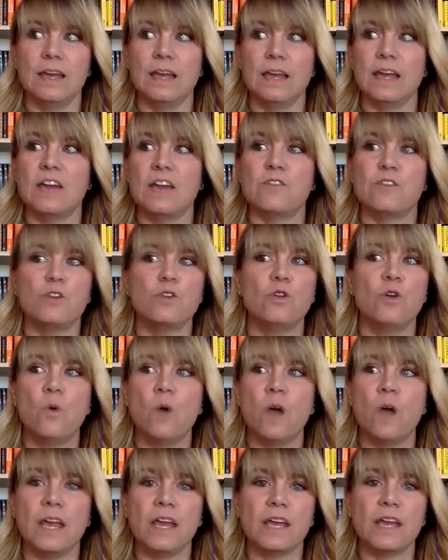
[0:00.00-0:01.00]
If you don't
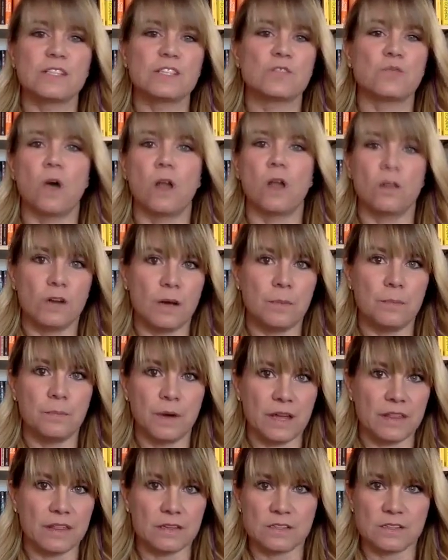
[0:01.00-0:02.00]
want to get swallowed up
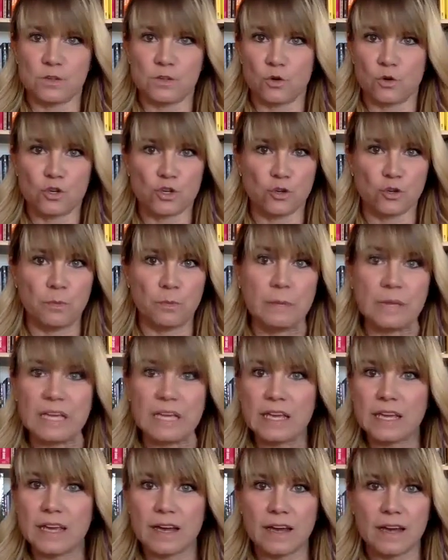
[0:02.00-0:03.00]
by the social
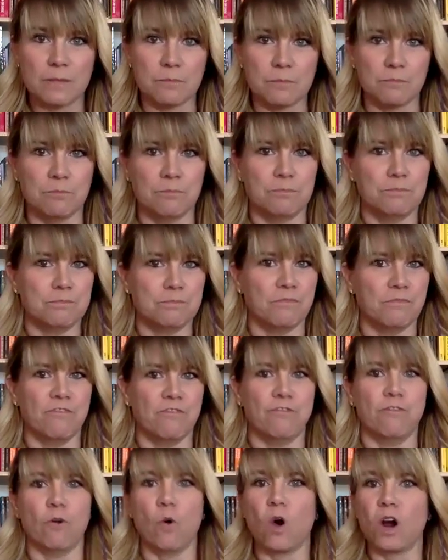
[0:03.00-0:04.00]
media
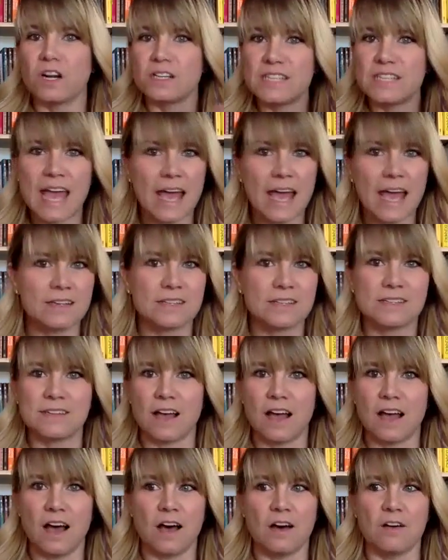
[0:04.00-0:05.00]
vortex
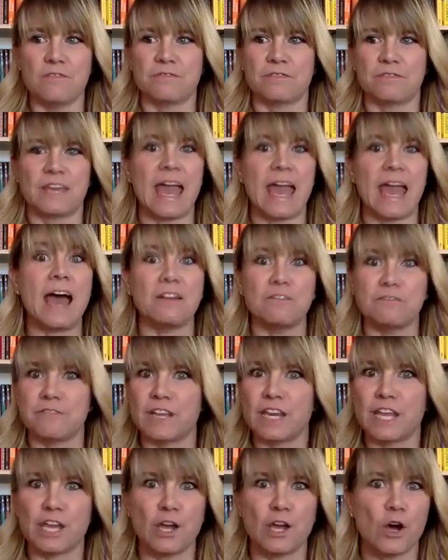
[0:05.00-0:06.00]
of cat
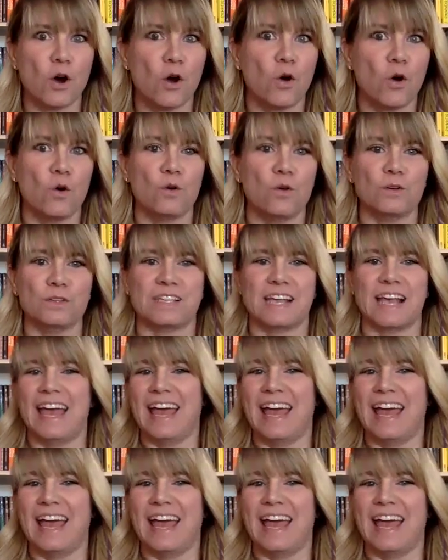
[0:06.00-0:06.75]
videos